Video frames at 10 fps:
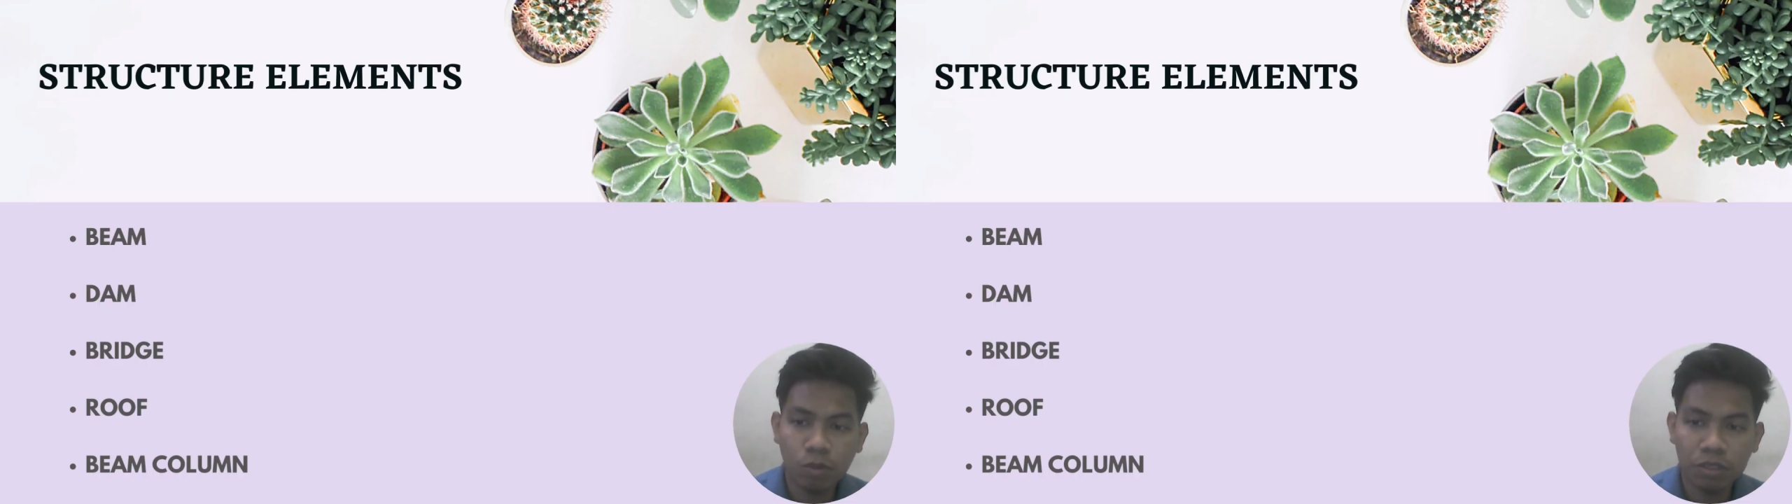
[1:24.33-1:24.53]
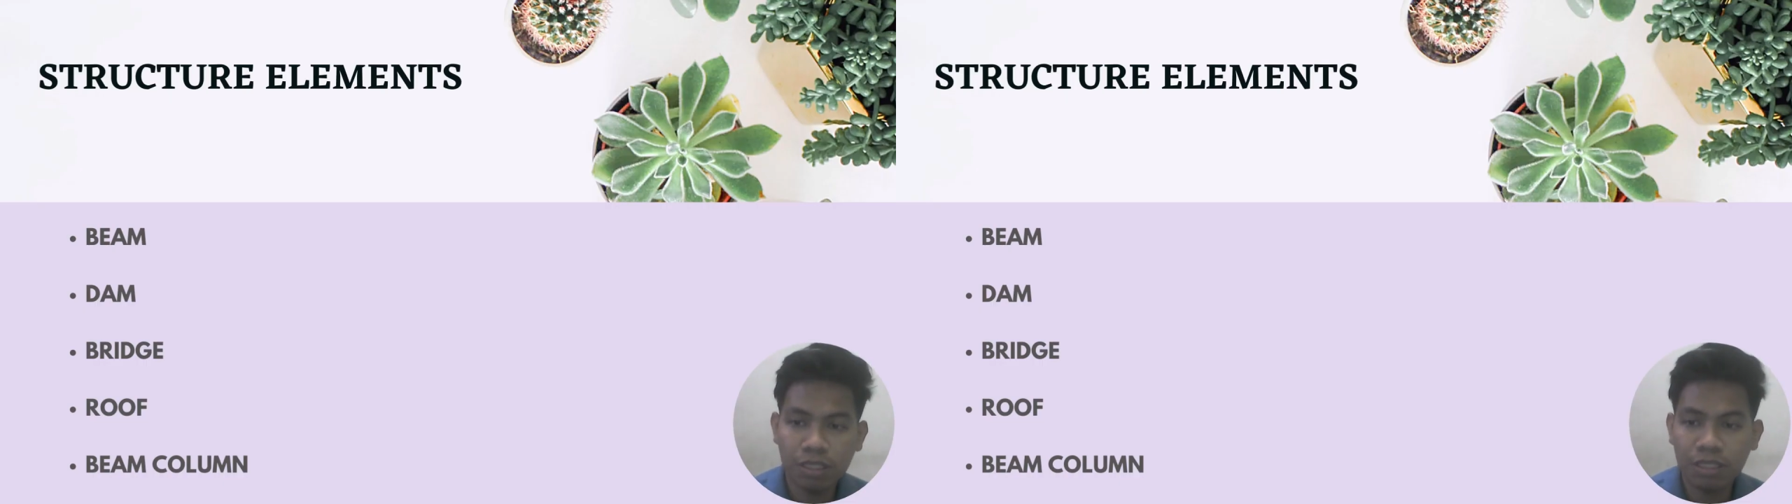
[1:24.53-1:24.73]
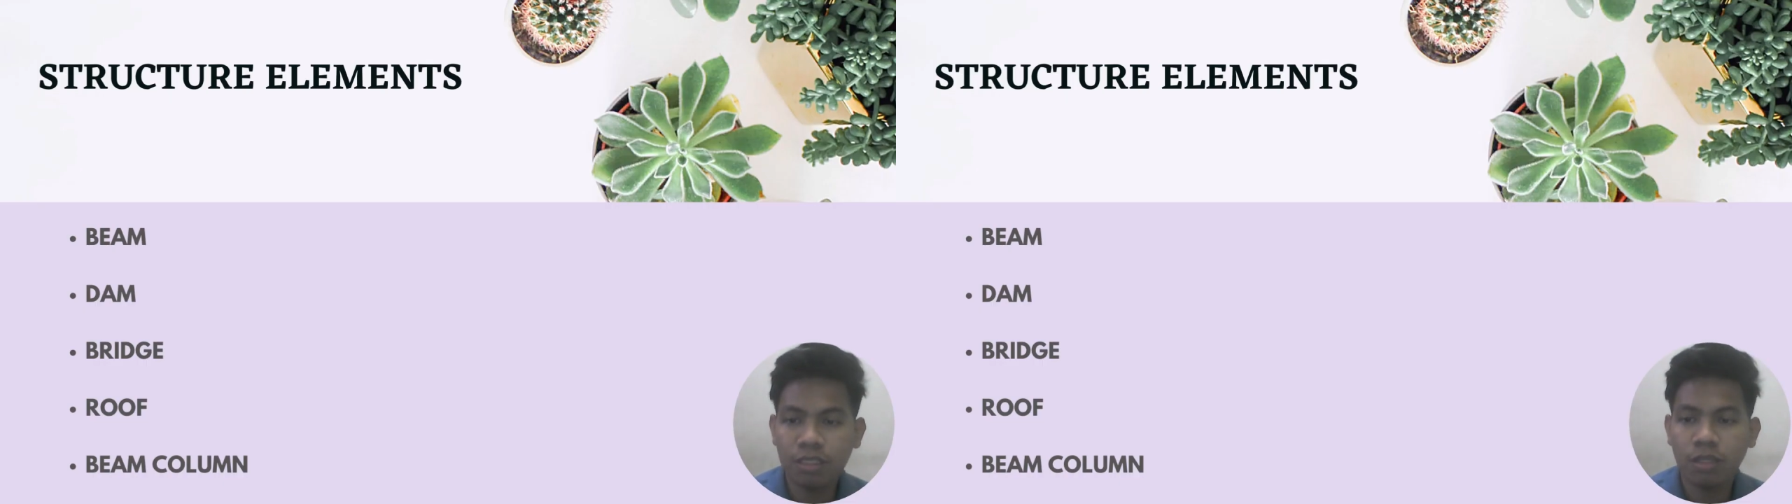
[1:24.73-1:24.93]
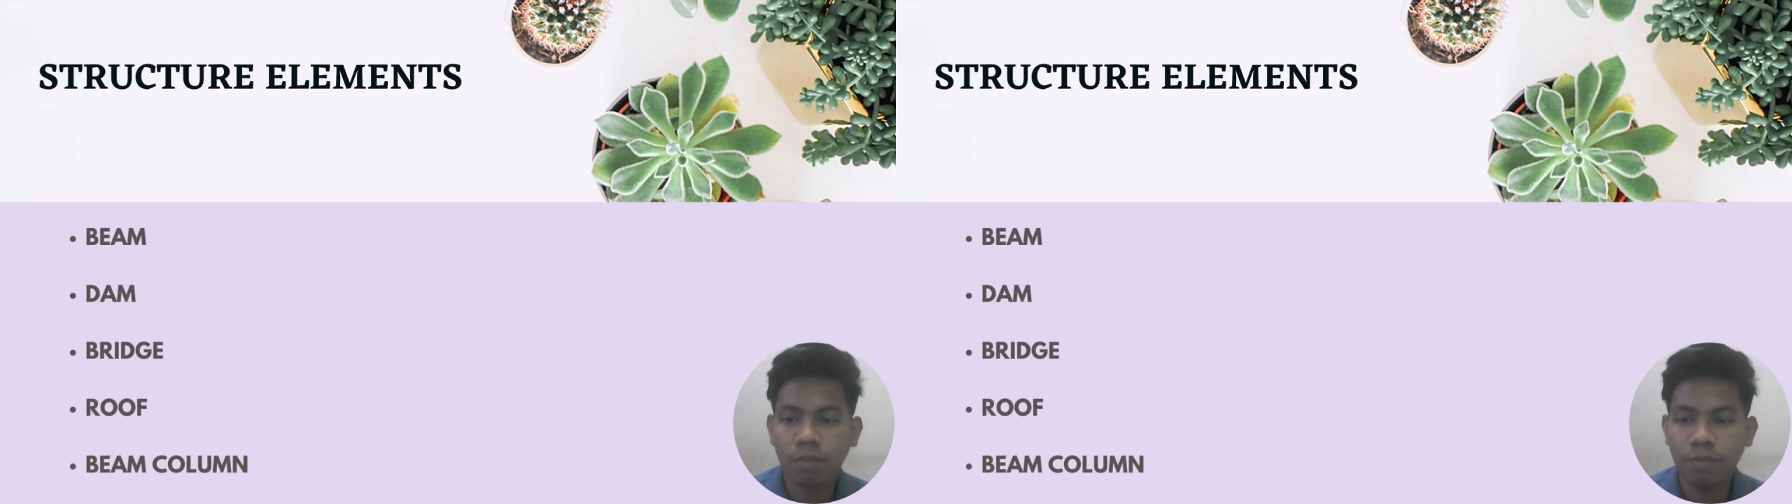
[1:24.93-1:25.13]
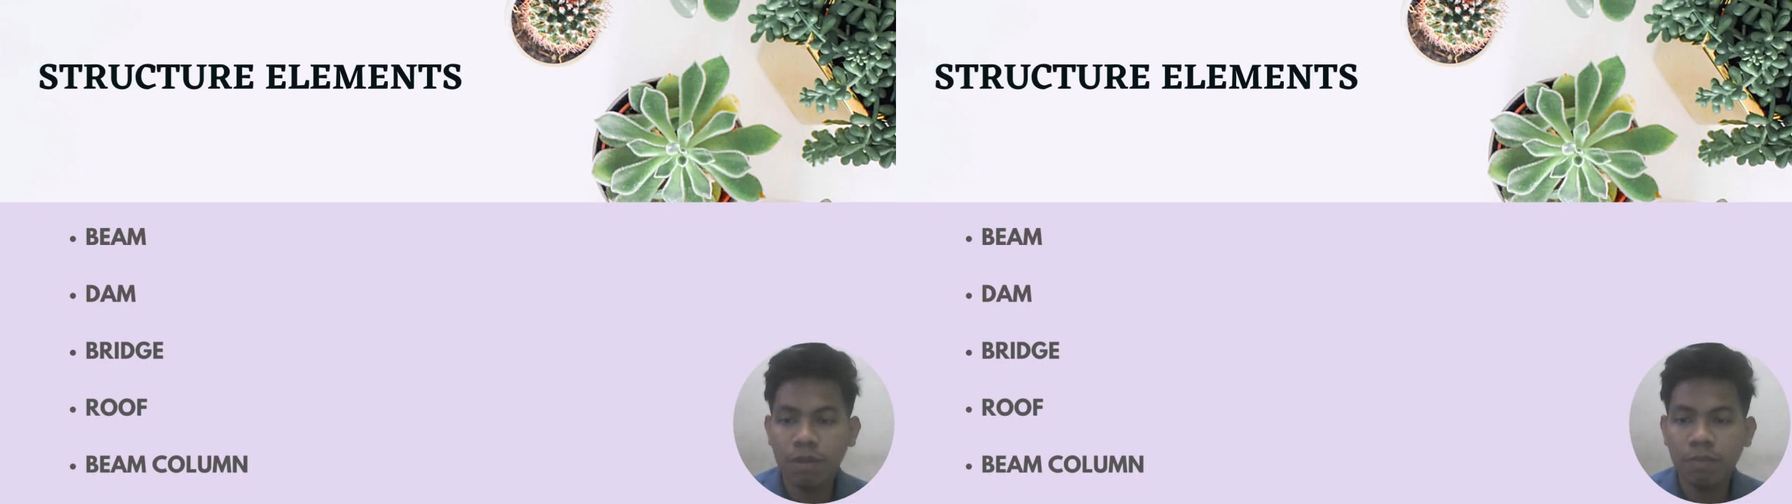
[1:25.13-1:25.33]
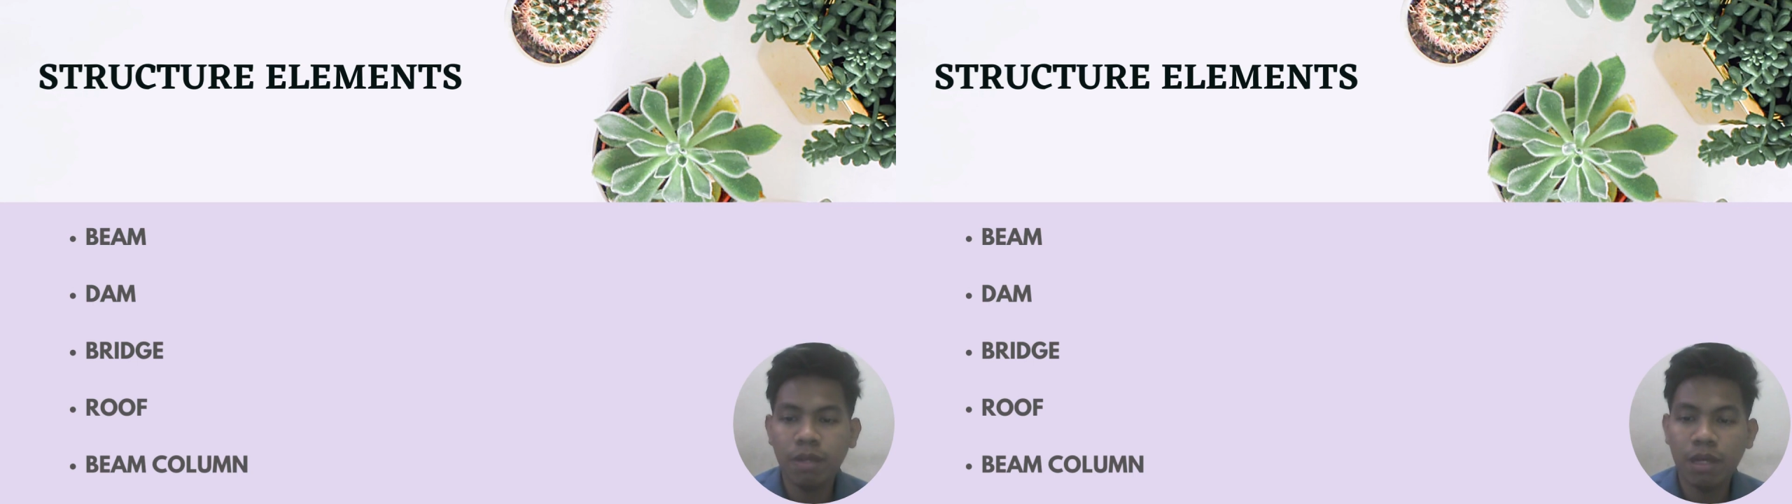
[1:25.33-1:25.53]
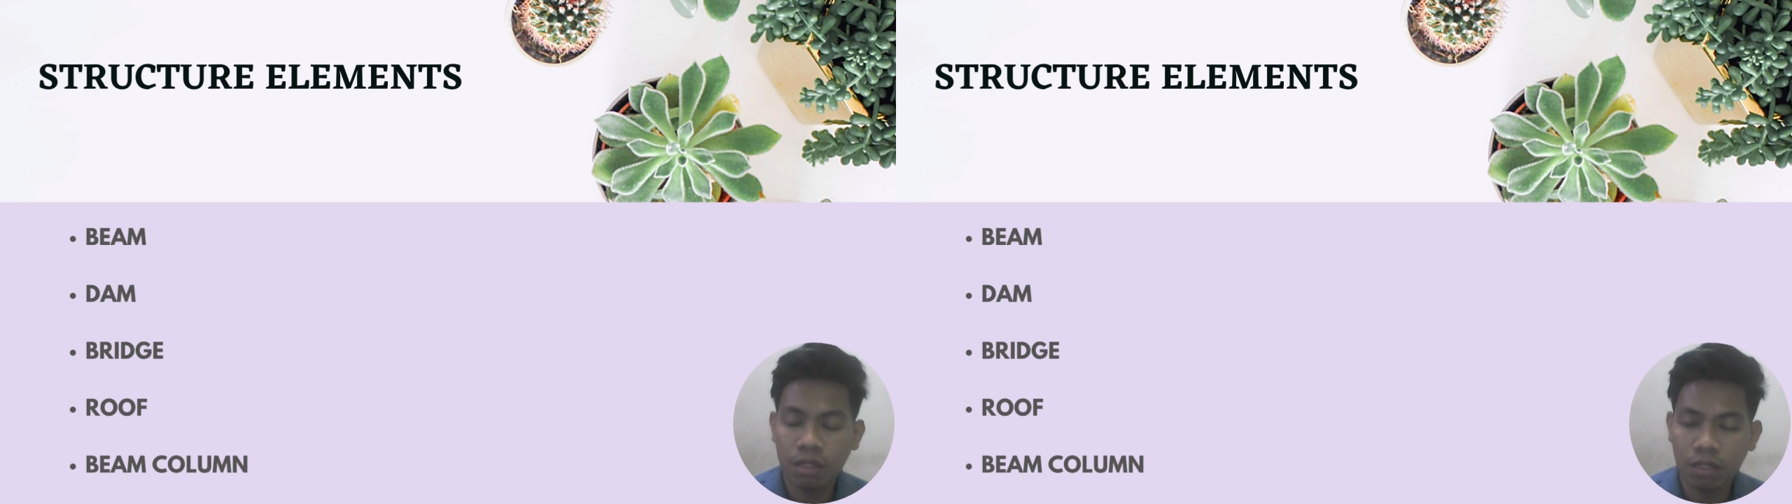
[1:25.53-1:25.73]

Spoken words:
which is beam,